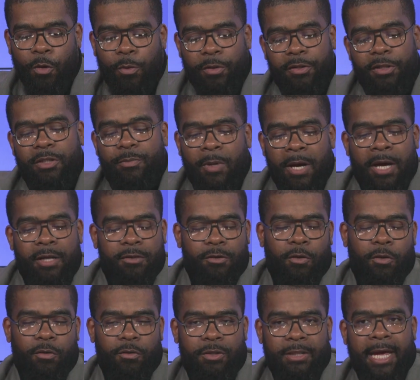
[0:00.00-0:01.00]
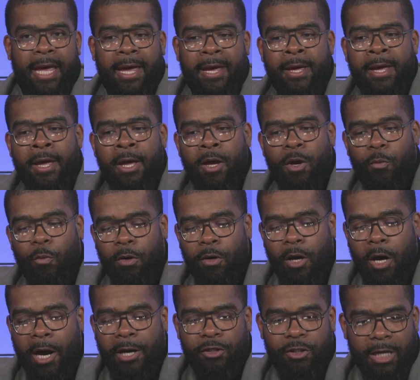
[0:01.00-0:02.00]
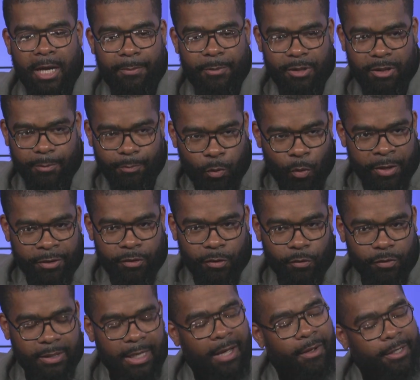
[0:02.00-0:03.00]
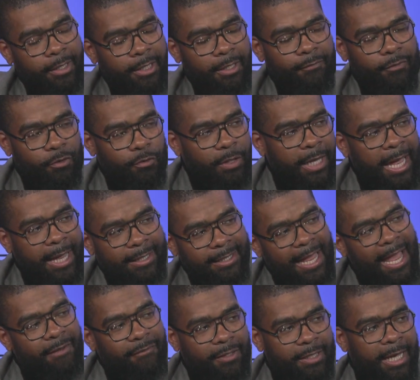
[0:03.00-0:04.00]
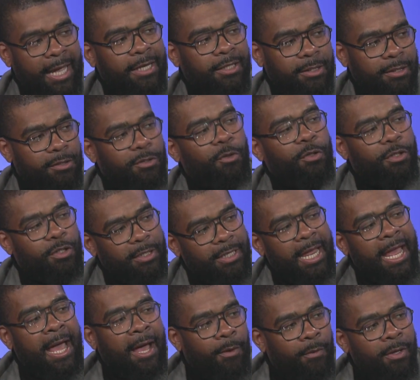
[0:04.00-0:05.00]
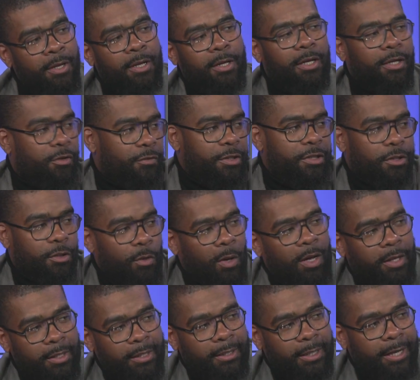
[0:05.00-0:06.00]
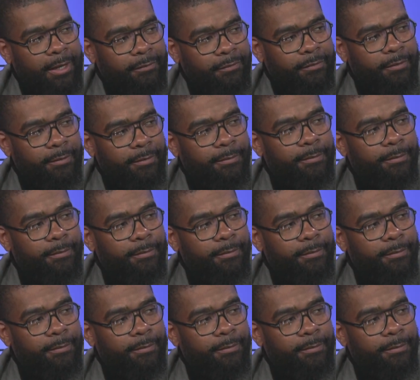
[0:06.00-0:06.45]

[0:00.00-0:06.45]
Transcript: where these potholes at, where our job is to point those out and give you that navigation so you can now increase your quality of life.